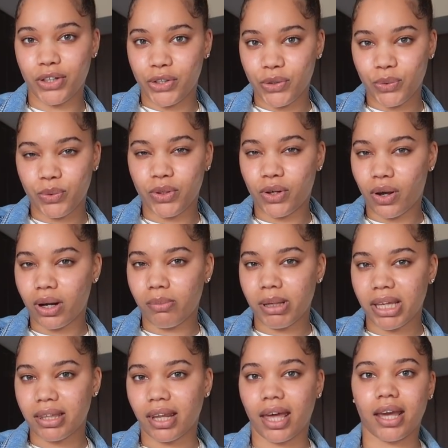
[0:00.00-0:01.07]
to do you know what i
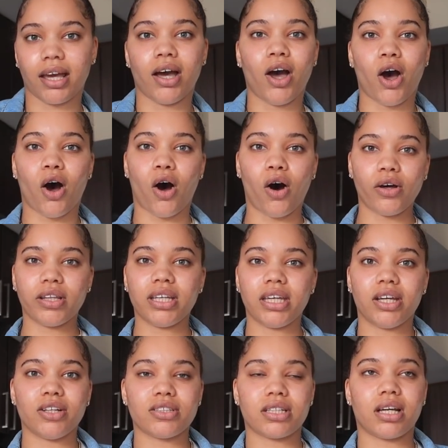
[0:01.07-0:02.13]
mean like all the
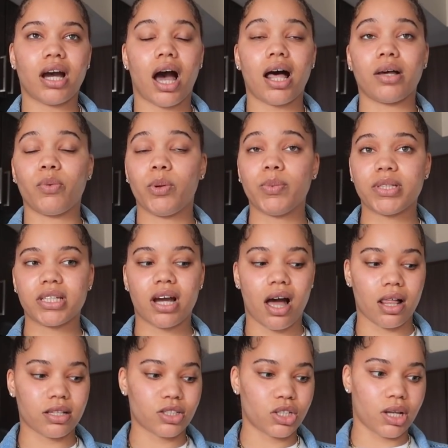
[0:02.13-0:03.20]
years in college we went to
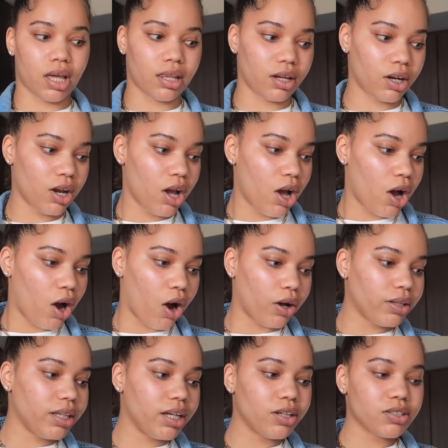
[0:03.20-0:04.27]
college together
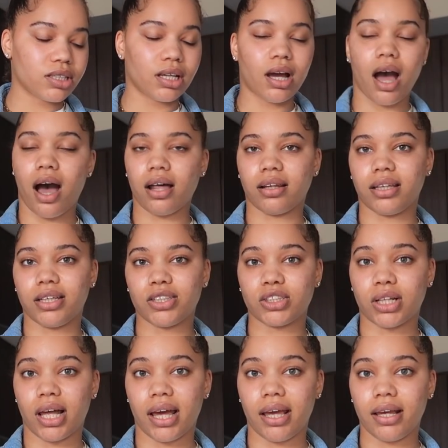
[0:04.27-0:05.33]
all the years in college
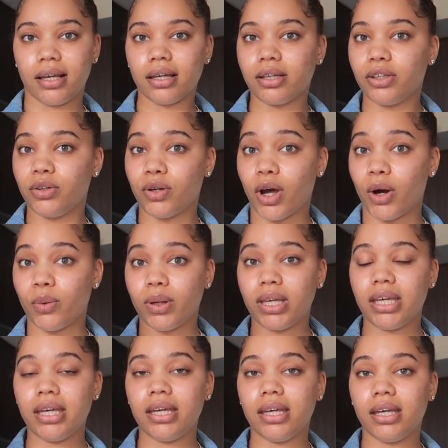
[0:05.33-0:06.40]
like you know
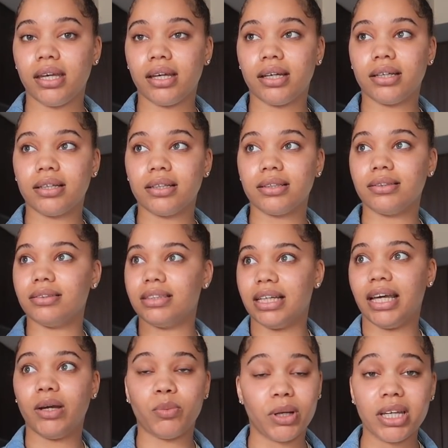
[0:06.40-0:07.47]
he
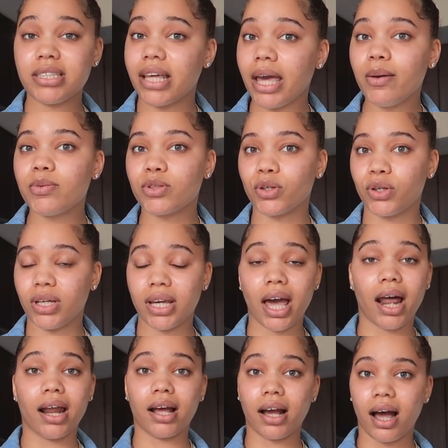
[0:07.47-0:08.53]
did what he said he was gonna. He
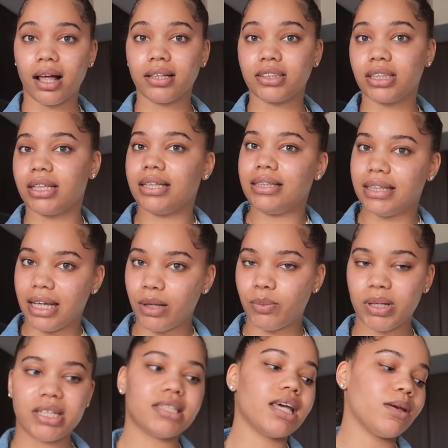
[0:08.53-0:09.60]
got out of college and he did
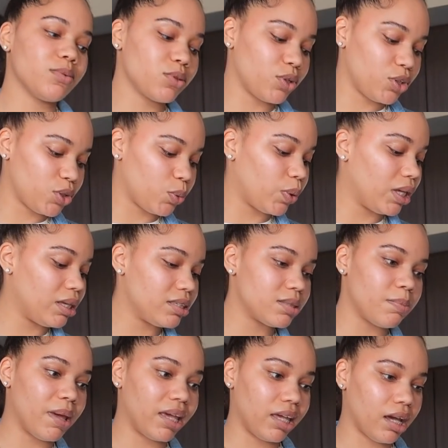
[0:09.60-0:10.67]
what he said he was gonna do. And he's
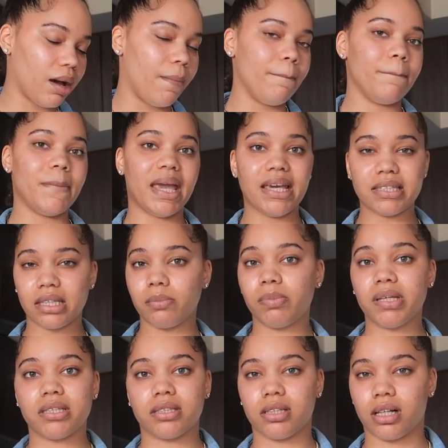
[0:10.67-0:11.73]
making amazing
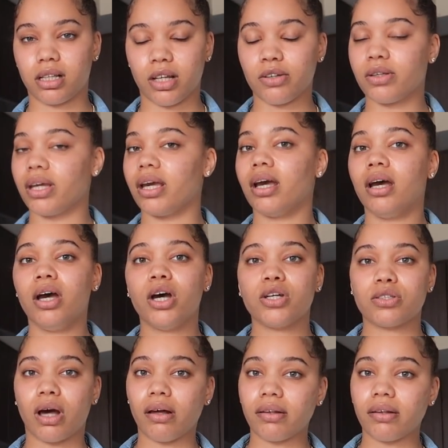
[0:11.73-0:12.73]
pieces of clothing. So